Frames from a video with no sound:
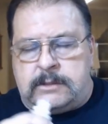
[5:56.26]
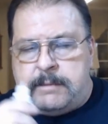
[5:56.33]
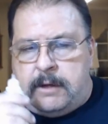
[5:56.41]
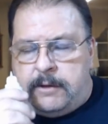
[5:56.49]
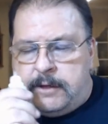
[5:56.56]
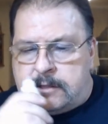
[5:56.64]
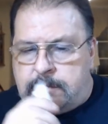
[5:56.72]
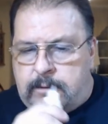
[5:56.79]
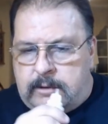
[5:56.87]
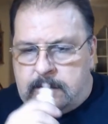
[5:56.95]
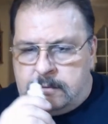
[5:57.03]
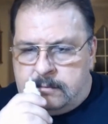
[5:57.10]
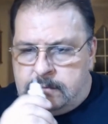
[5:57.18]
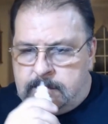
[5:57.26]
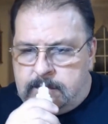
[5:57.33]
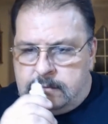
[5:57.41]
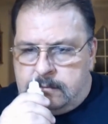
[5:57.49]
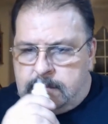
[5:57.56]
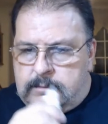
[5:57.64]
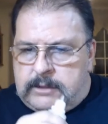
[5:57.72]
Smell this one.
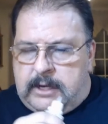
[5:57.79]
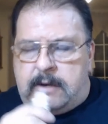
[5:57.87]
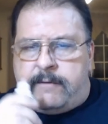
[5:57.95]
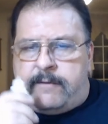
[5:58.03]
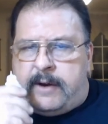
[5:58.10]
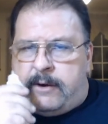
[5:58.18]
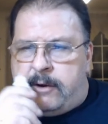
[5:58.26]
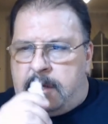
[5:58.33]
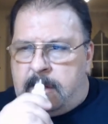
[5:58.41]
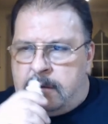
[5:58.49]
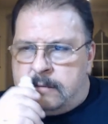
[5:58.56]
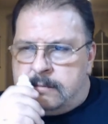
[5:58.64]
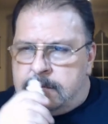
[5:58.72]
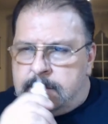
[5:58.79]
Getting a very